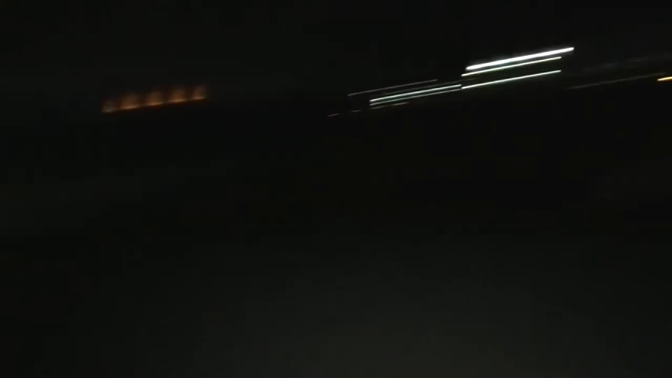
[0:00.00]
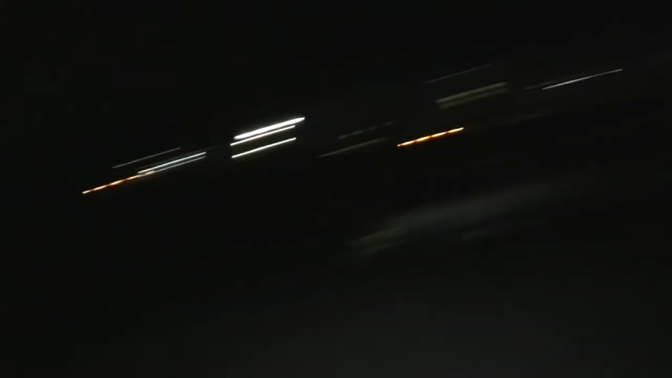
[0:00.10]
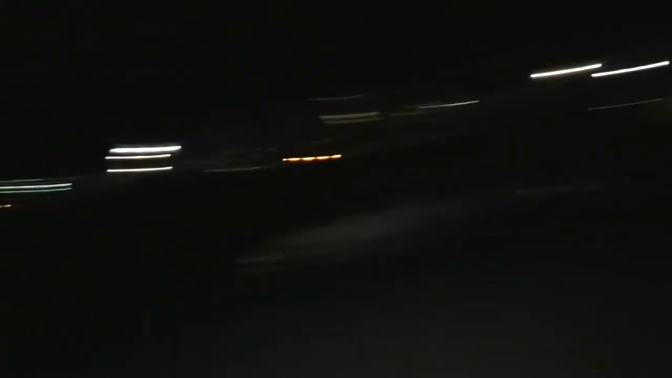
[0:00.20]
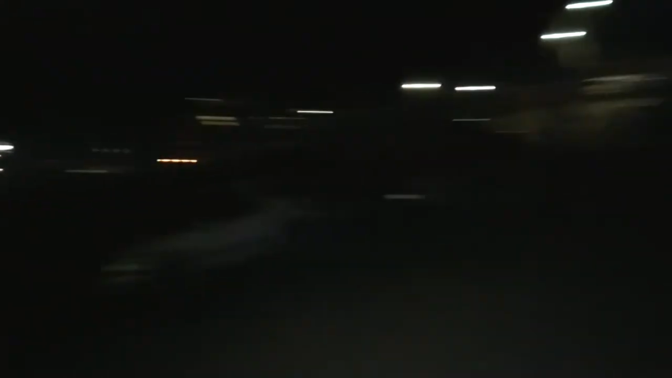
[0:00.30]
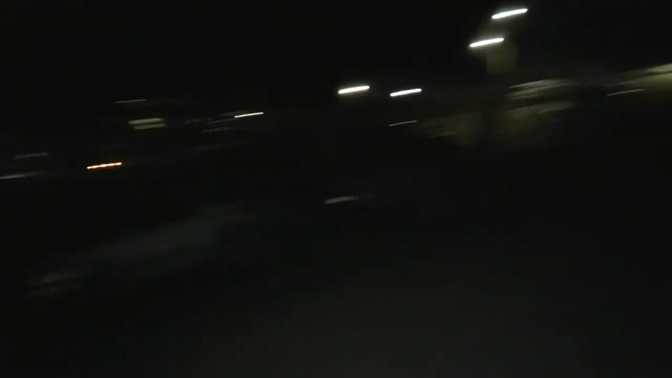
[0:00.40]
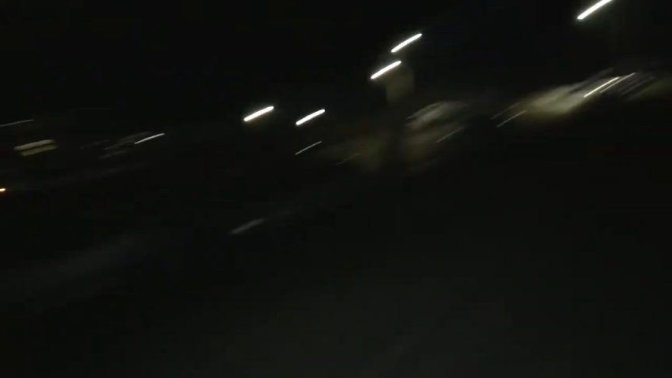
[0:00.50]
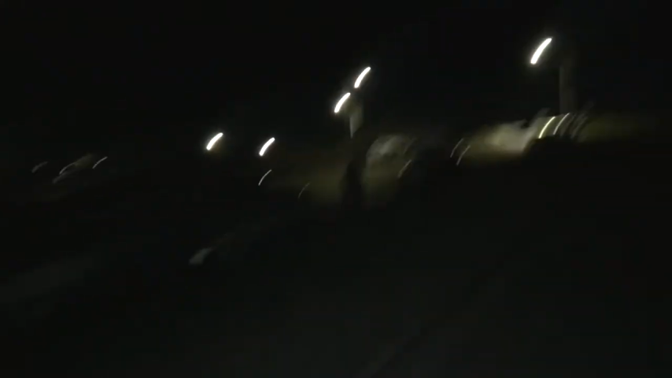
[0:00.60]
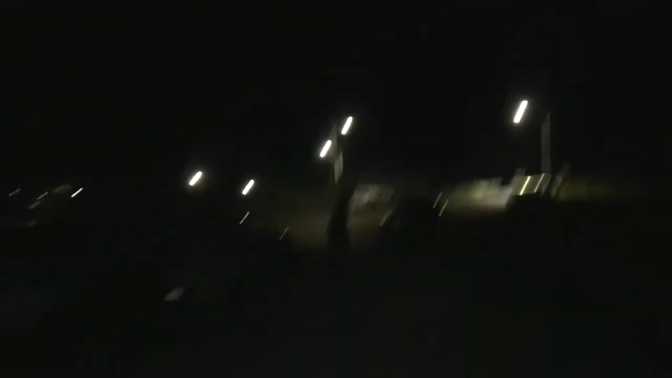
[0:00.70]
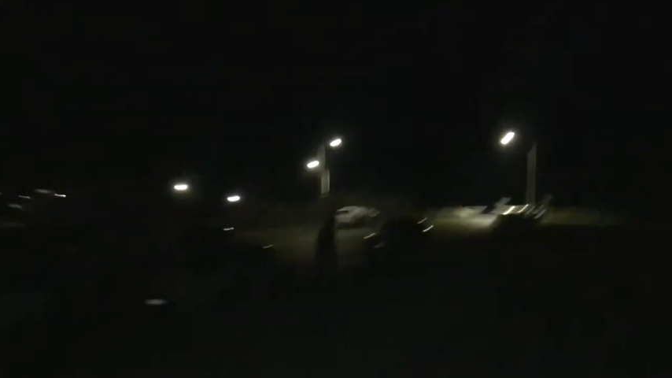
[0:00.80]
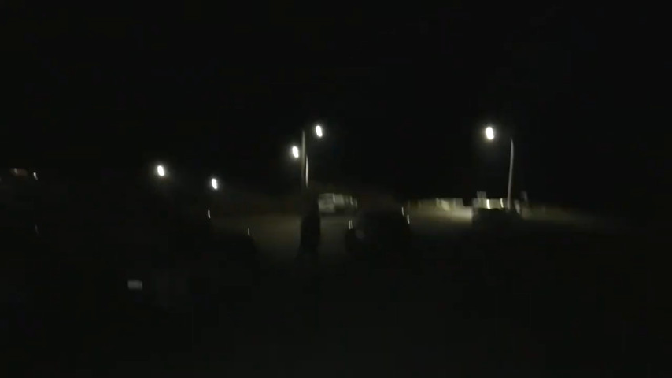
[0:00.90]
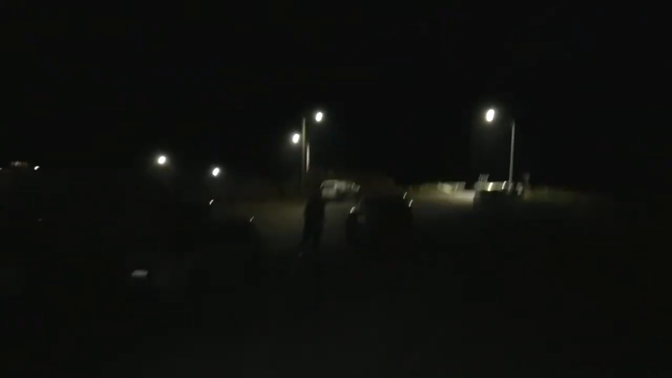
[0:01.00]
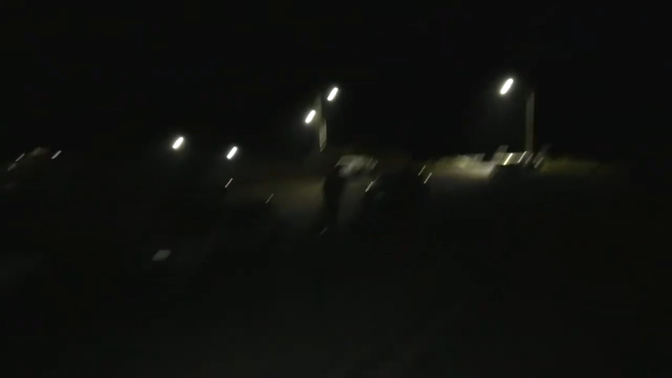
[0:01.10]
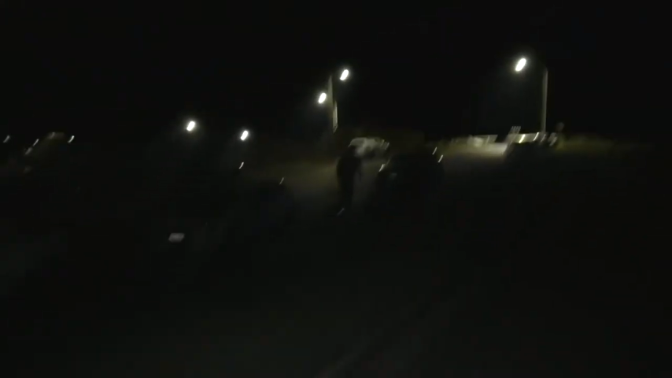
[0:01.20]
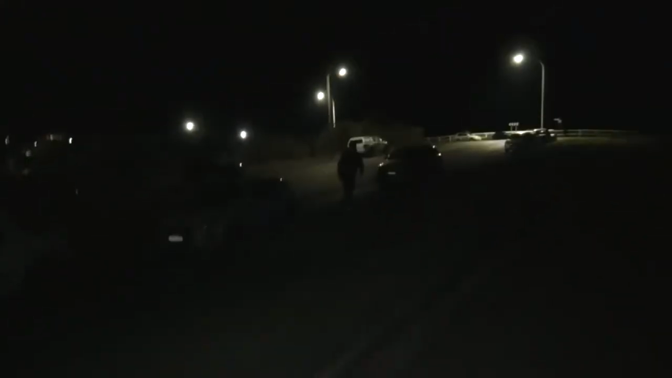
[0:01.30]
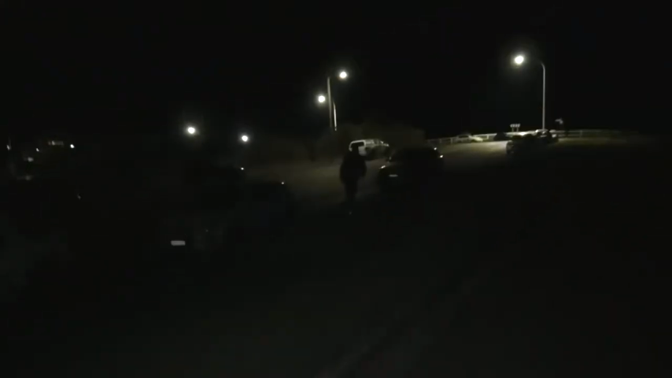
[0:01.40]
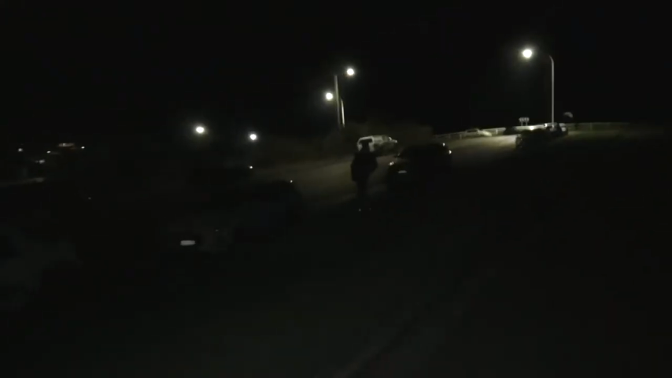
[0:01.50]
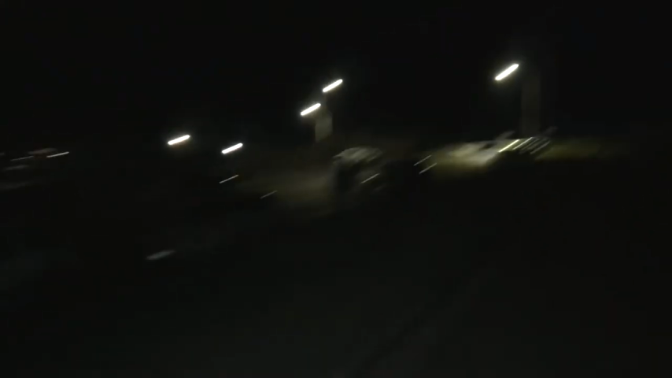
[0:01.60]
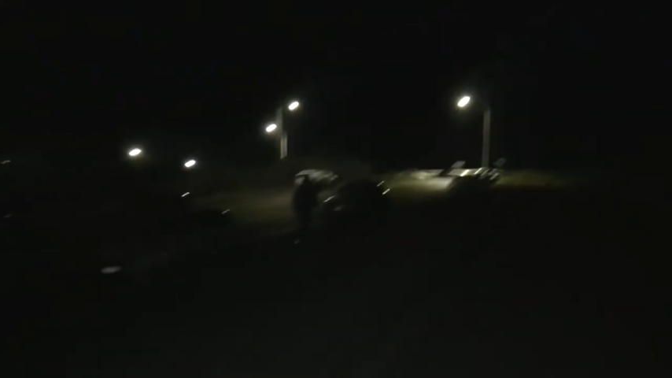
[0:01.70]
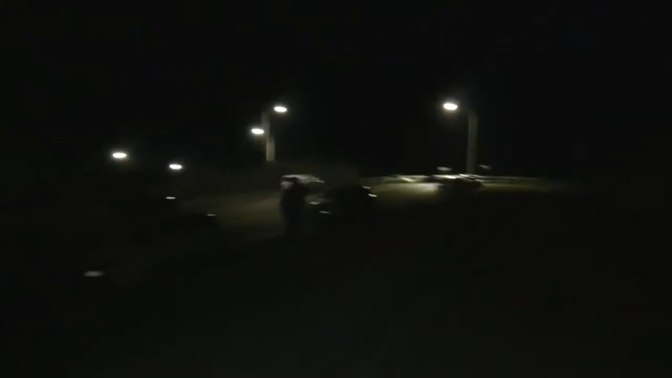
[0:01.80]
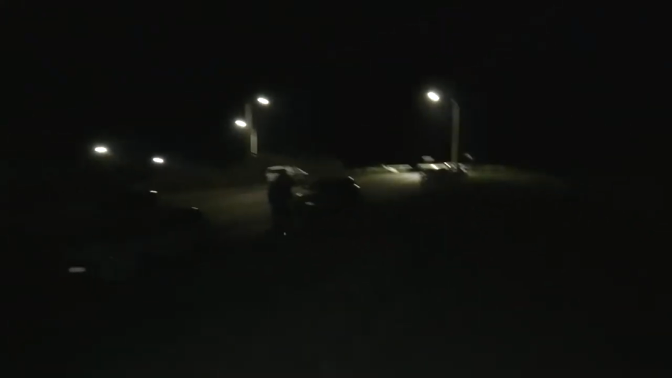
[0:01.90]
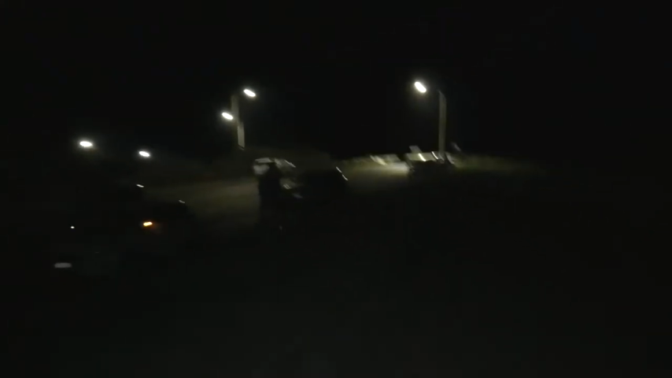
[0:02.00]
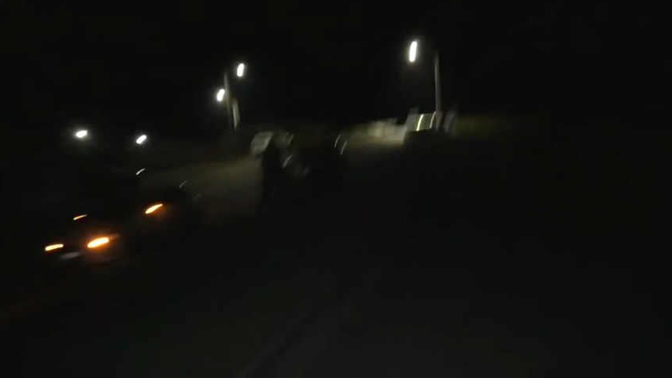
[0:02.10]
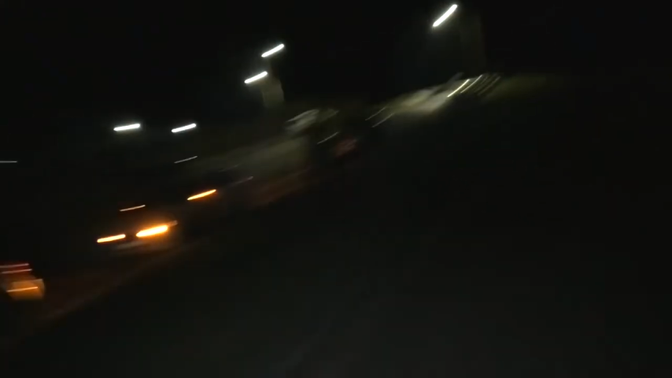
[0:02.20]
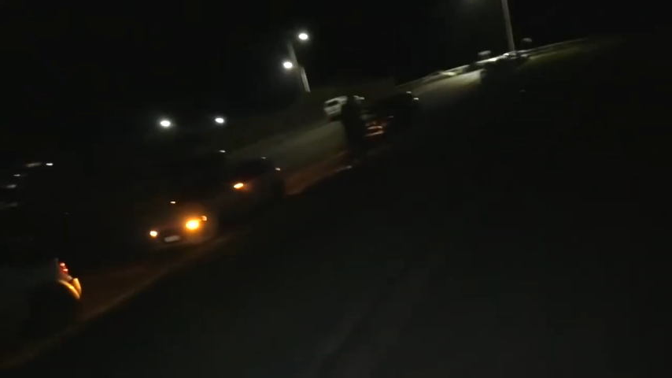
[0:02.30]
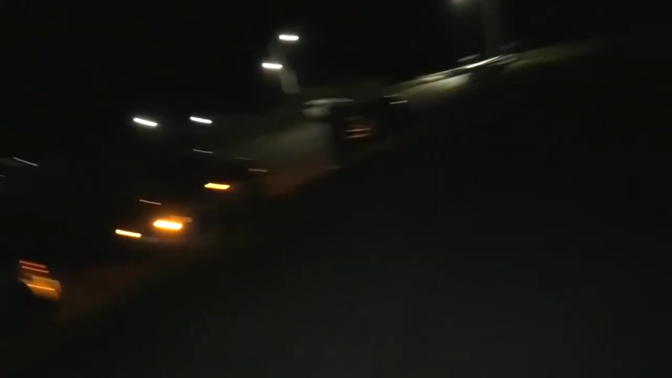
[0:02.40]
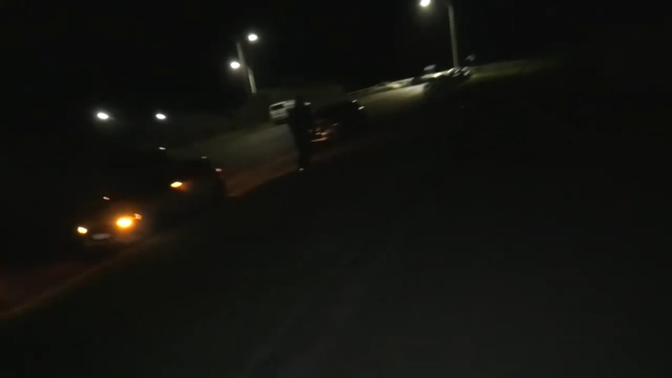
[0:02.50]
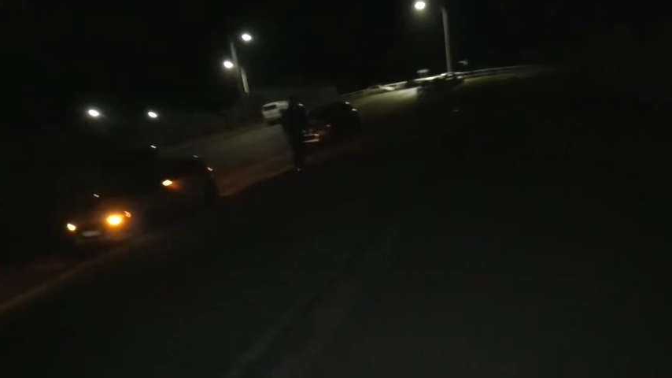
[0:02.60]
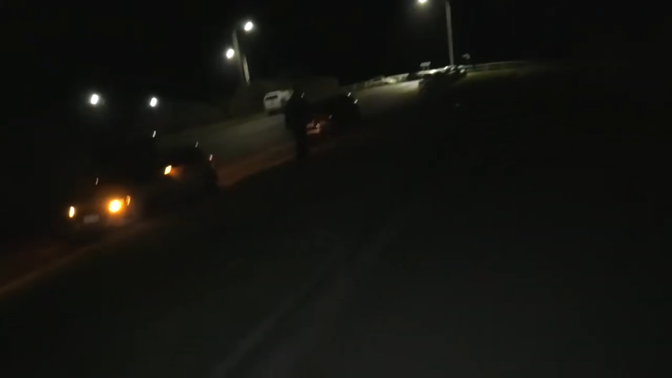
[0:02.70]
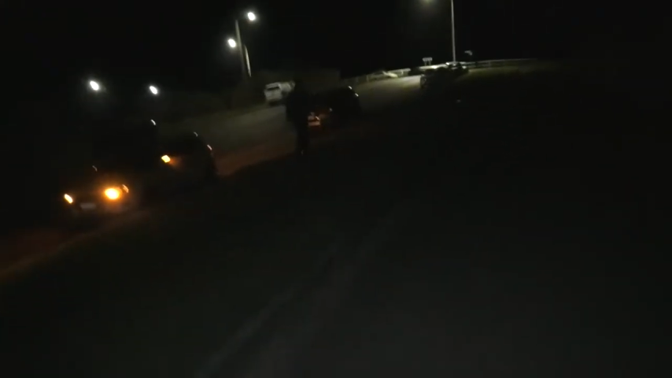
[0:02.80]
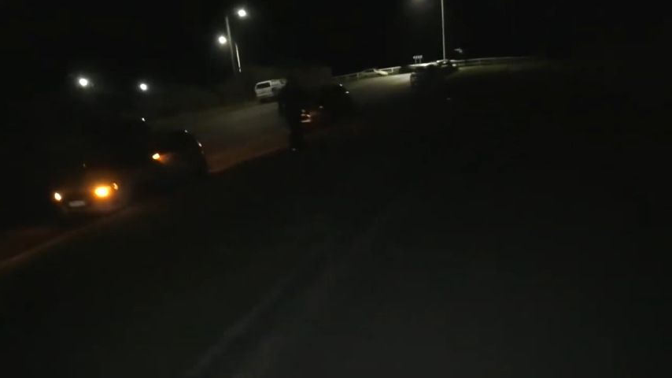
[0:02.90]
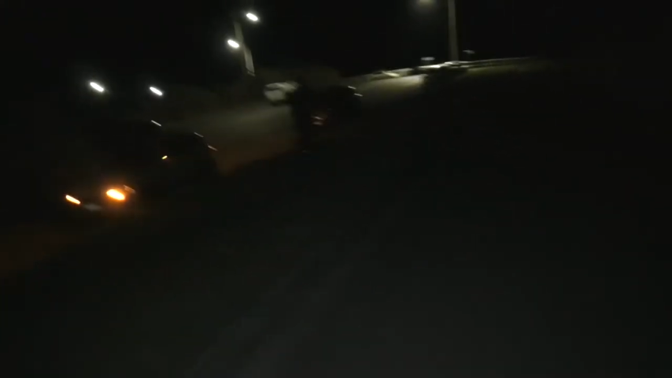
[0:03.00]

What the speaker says: (no speaker visible)